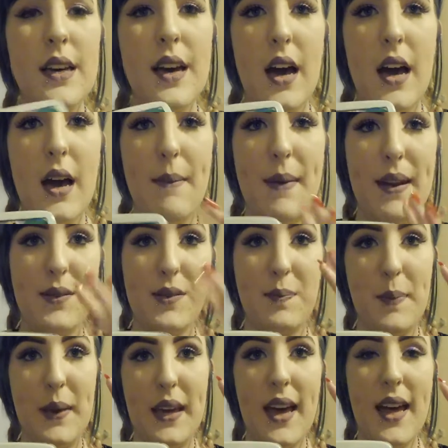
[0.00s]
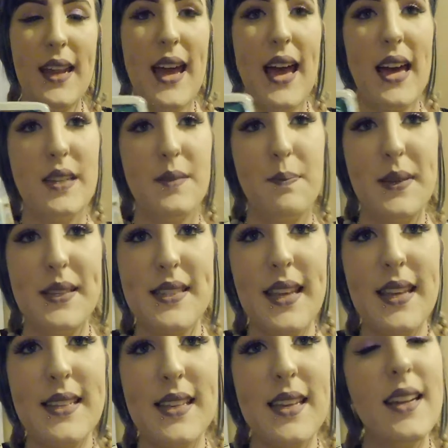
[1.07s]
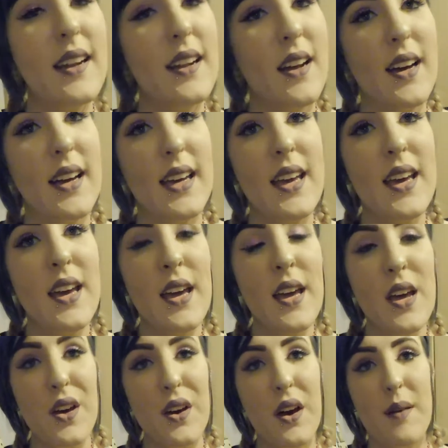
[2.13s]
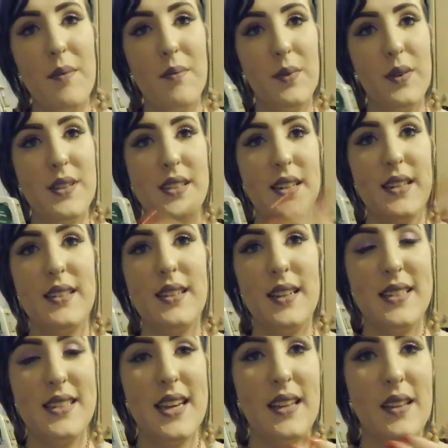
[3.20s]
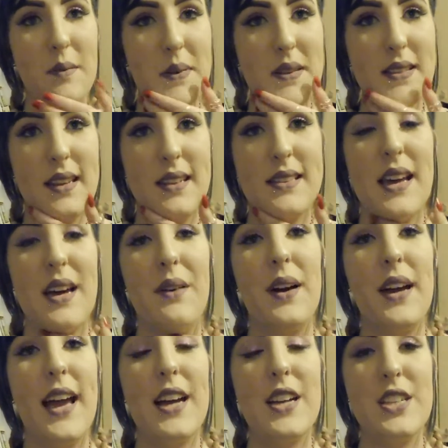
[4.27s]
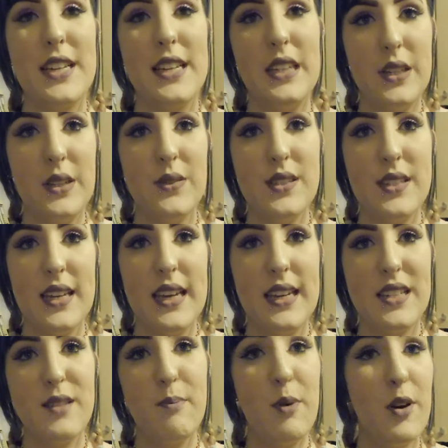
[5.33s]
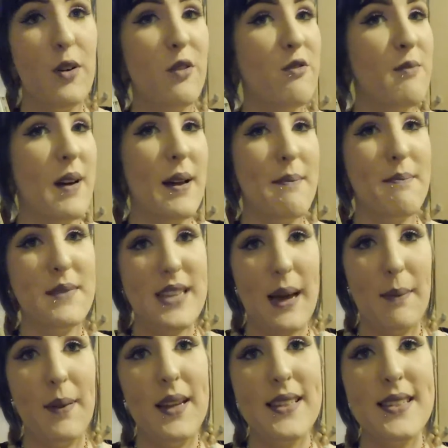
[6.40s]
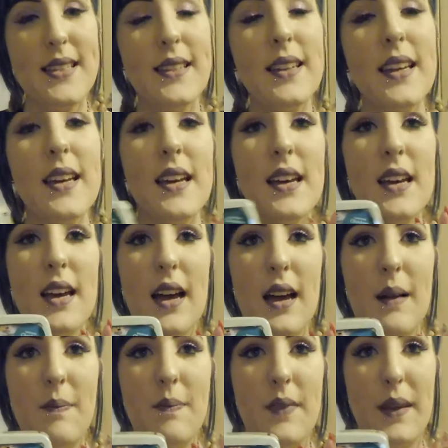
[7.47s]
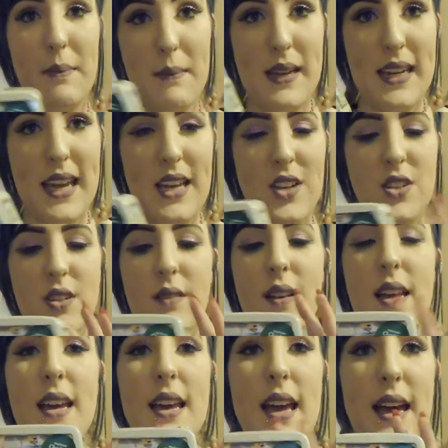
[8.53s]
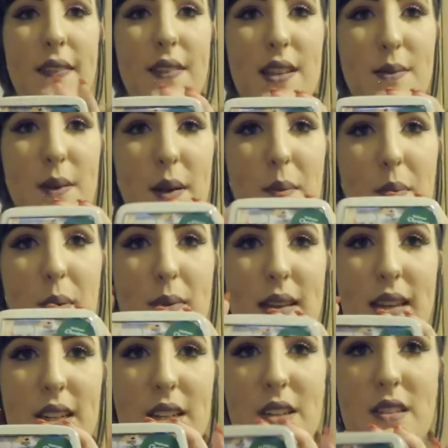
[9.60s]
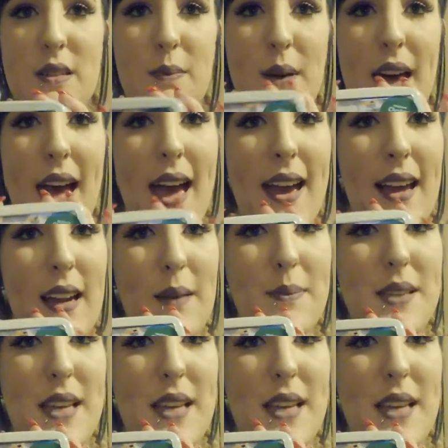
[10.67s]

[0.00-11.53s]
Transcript: and it was bigger and it had biscuits in, and I once I'd like taken the biscuits out, I actually used it to put all my tablets in, like medication, and this one I'm probably going to use to put hair clips